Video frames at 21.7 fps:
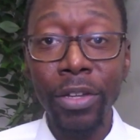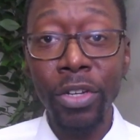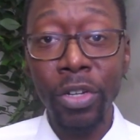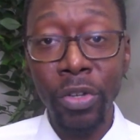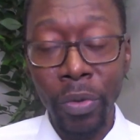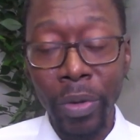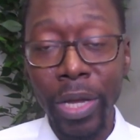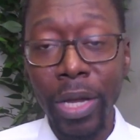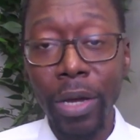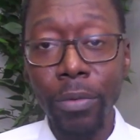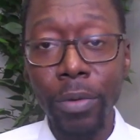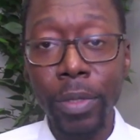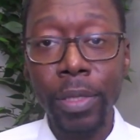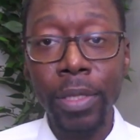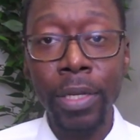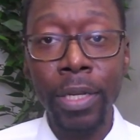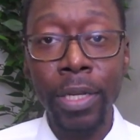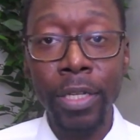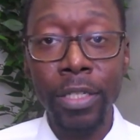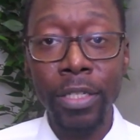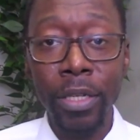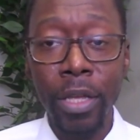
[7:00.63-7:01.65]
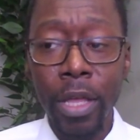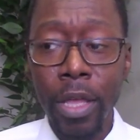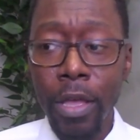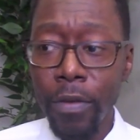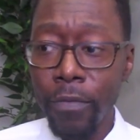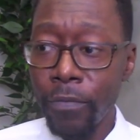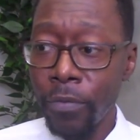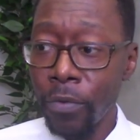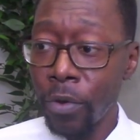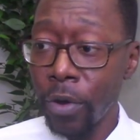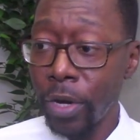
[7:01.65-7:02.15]
could dwell with us
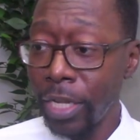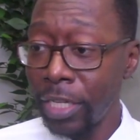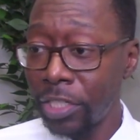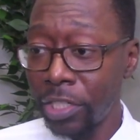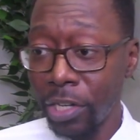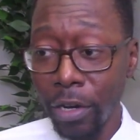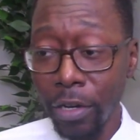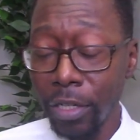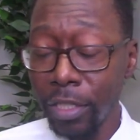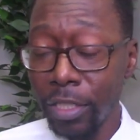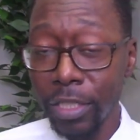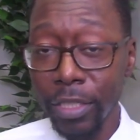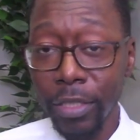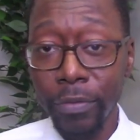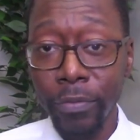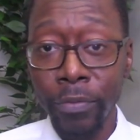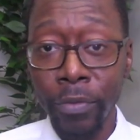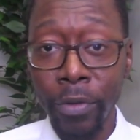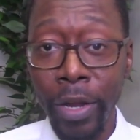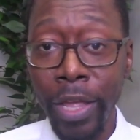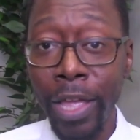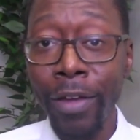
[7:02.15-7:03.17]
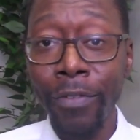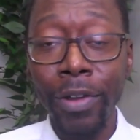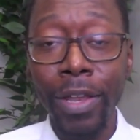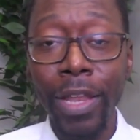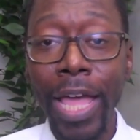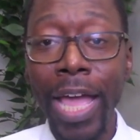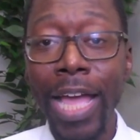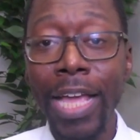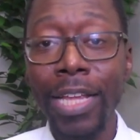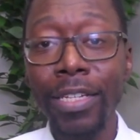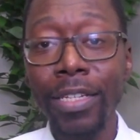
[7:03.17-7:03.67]
for eternity, for
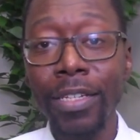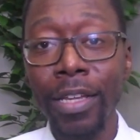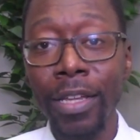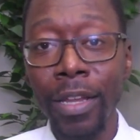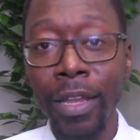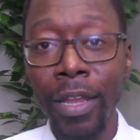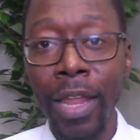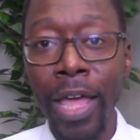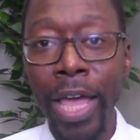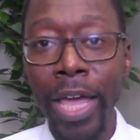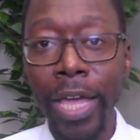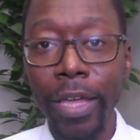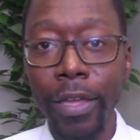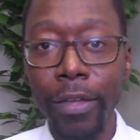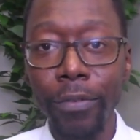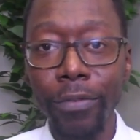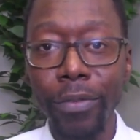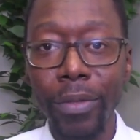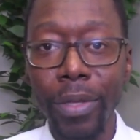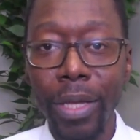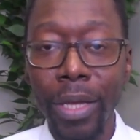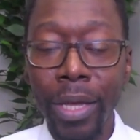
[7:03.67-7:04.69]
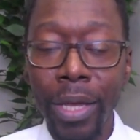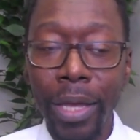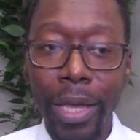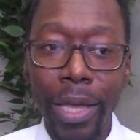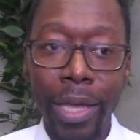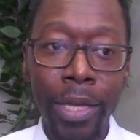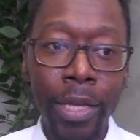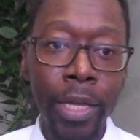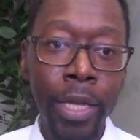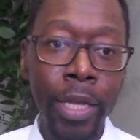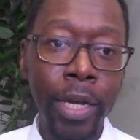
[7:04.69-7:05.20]
everlasting life.
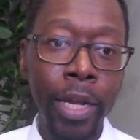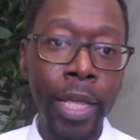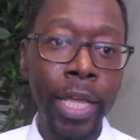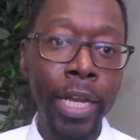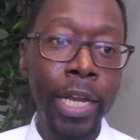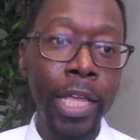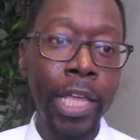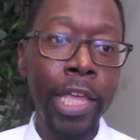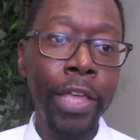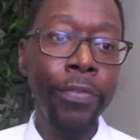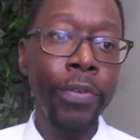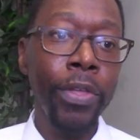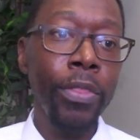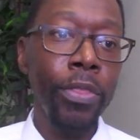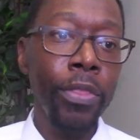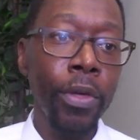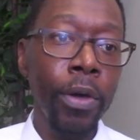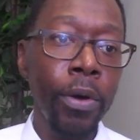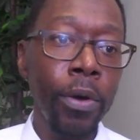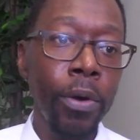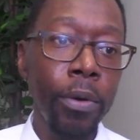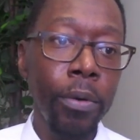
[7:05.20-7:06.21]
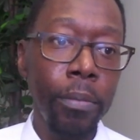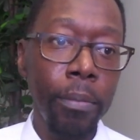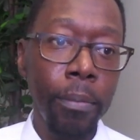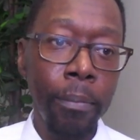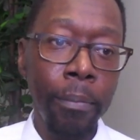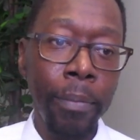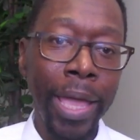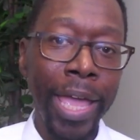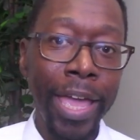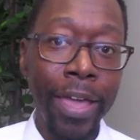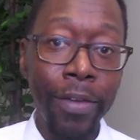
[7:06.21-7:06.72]
And even though
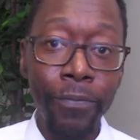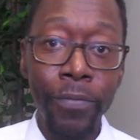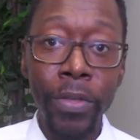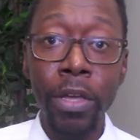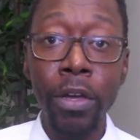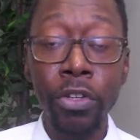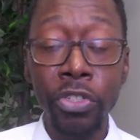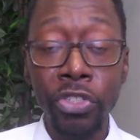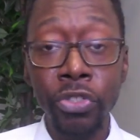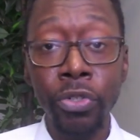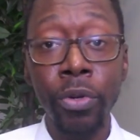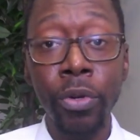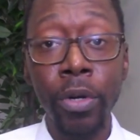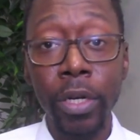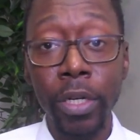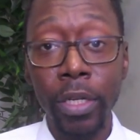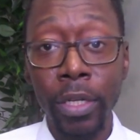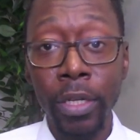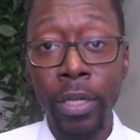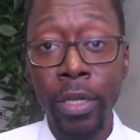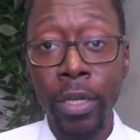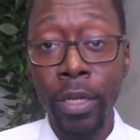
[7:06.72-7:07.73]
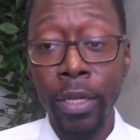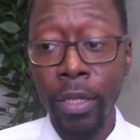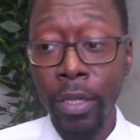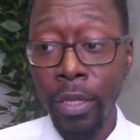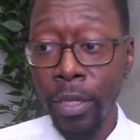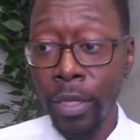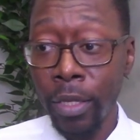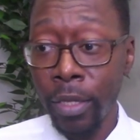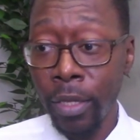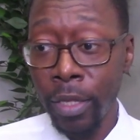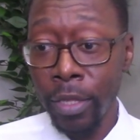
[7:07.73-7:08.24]
man fell short
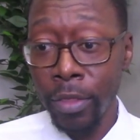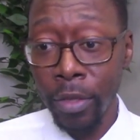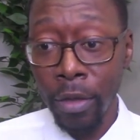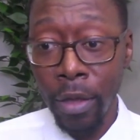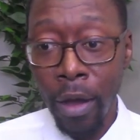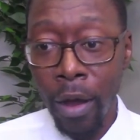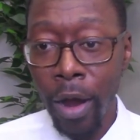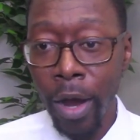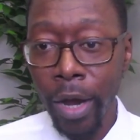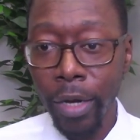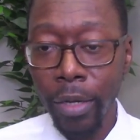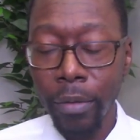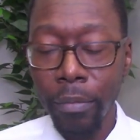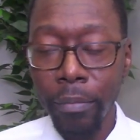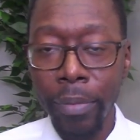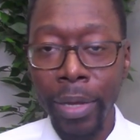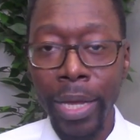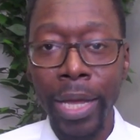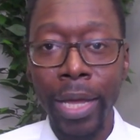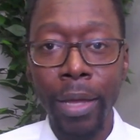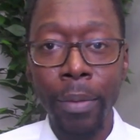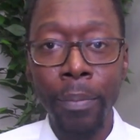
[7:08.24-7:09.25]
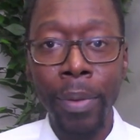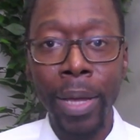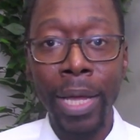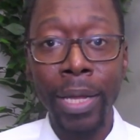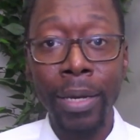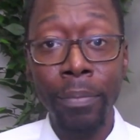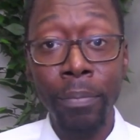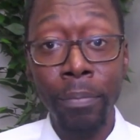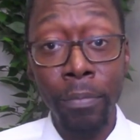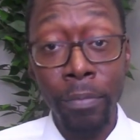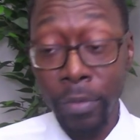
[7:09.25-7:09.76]
in the garden
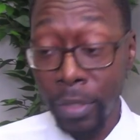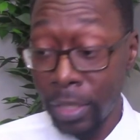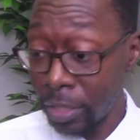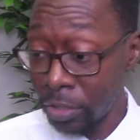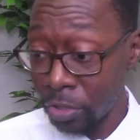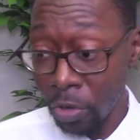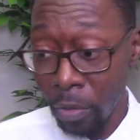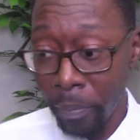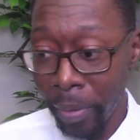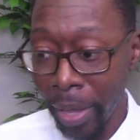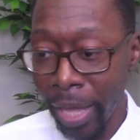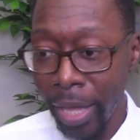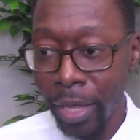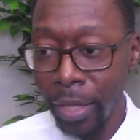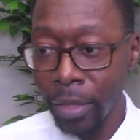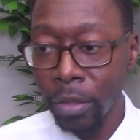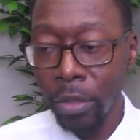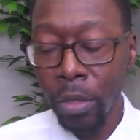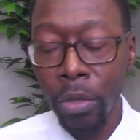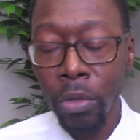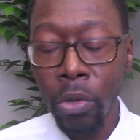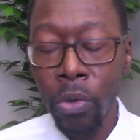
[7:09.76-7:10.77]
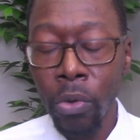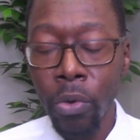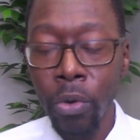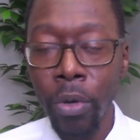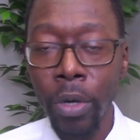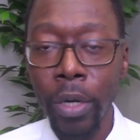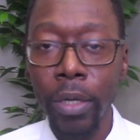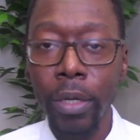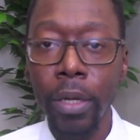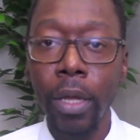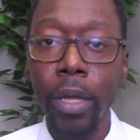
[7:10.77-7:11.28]
by disobeying the
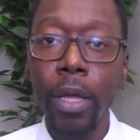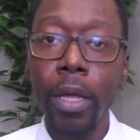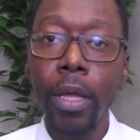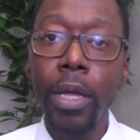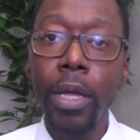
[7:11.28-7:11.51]
Lord,